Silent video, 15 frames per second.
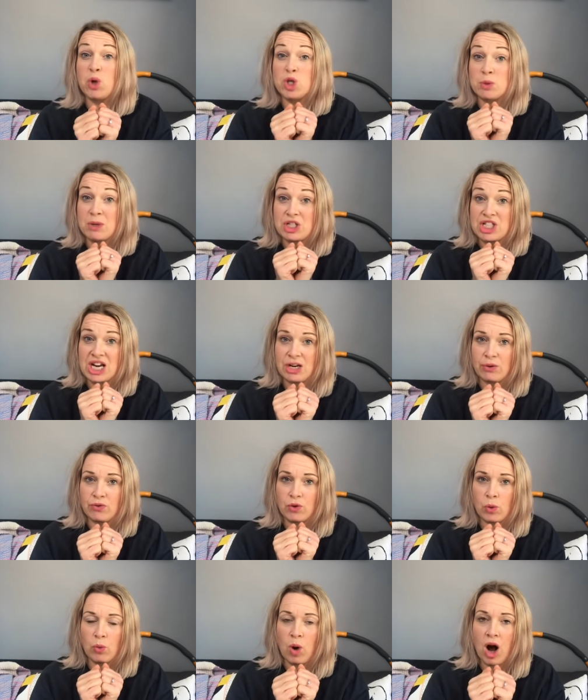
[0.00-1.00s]
watched my channel
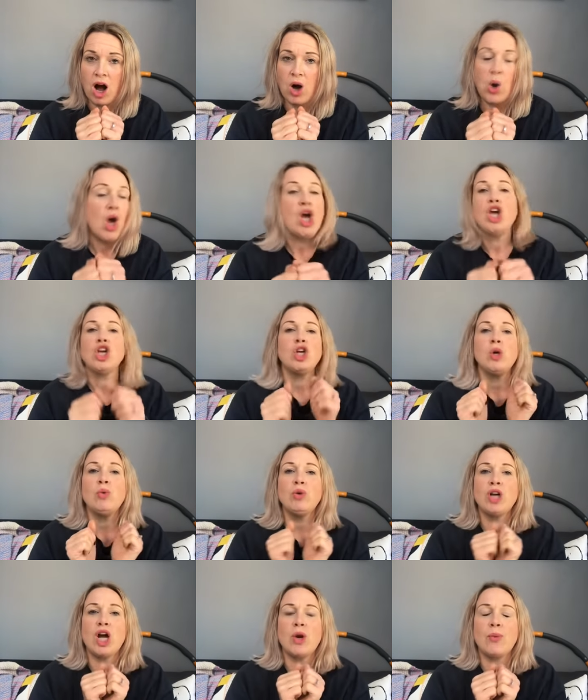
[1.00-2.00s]
for a while,
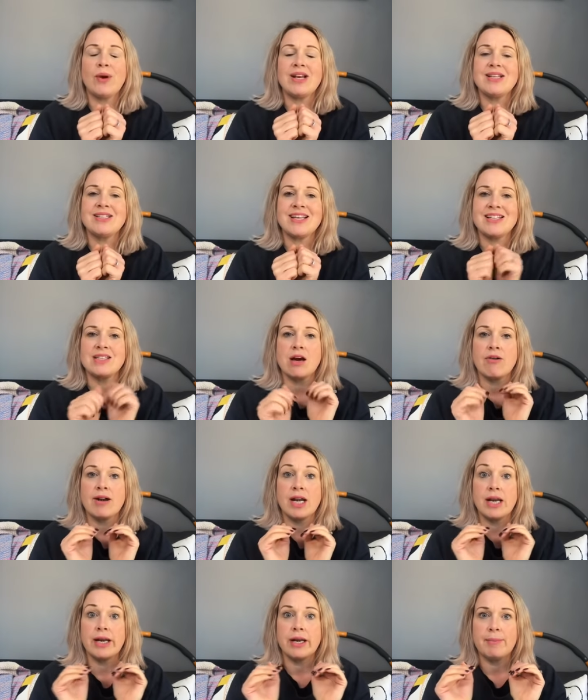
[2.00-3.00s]
you'll know Wednesdays are
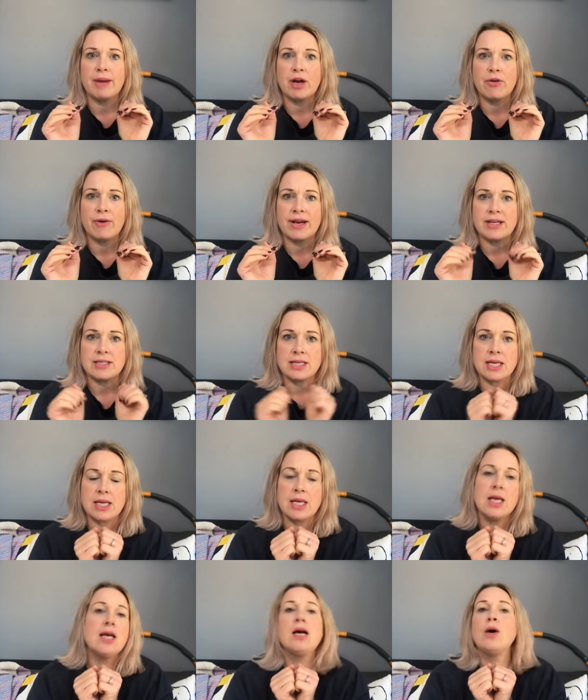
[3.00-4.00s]
a little bit
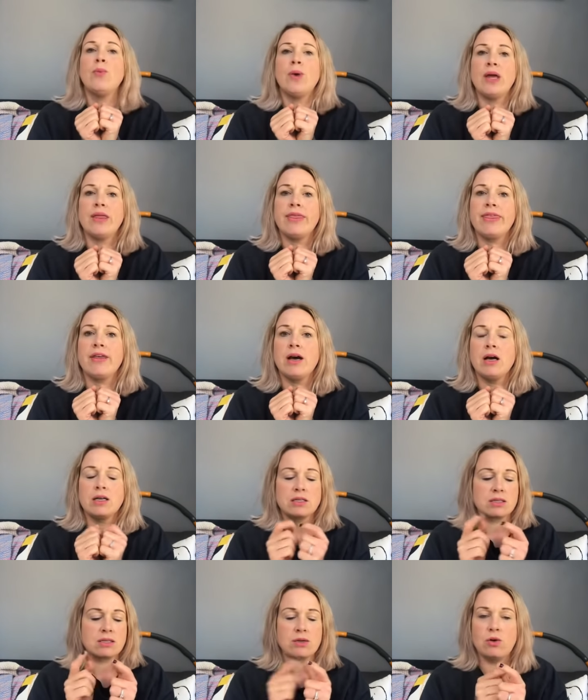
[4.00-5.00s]
crazy with
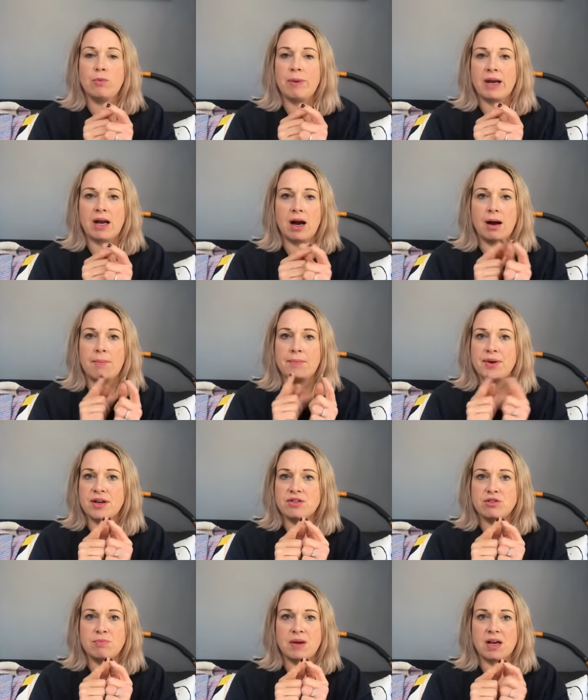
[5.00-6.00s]
school pickup,
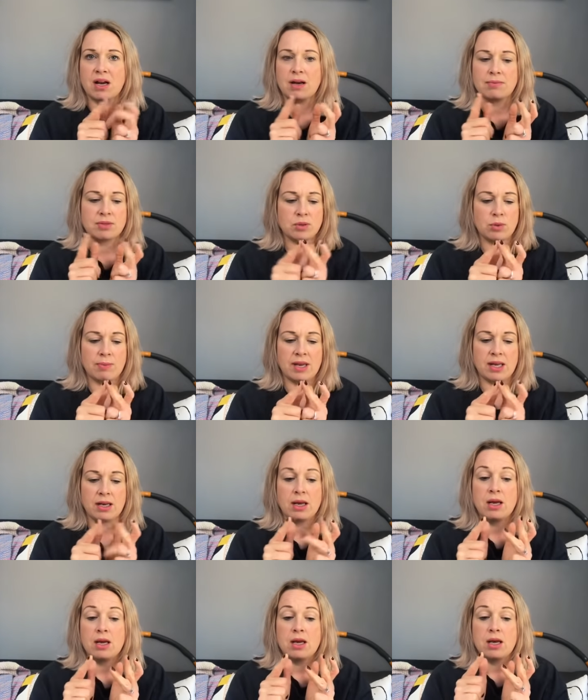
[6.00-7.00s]
nursery pickup,
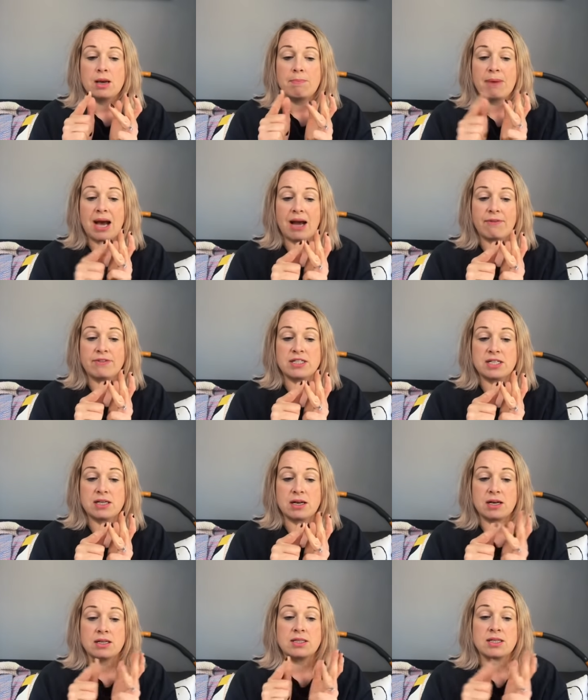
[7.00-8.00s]
swimming, back for
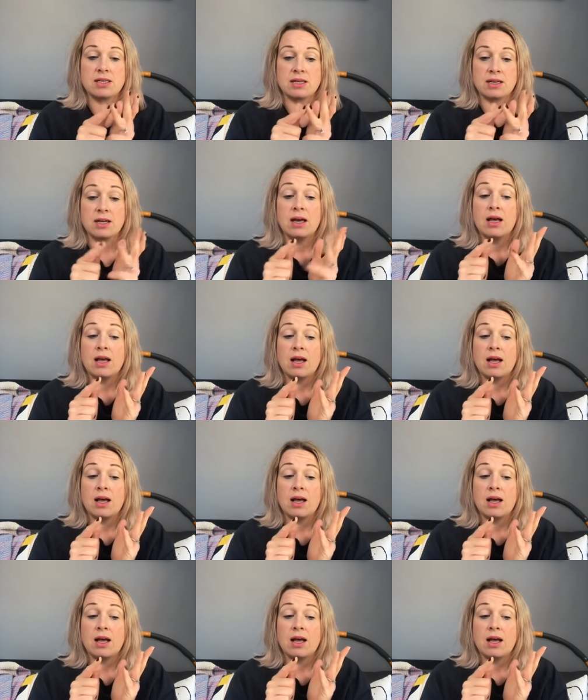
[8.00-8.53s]
dinner, dinner,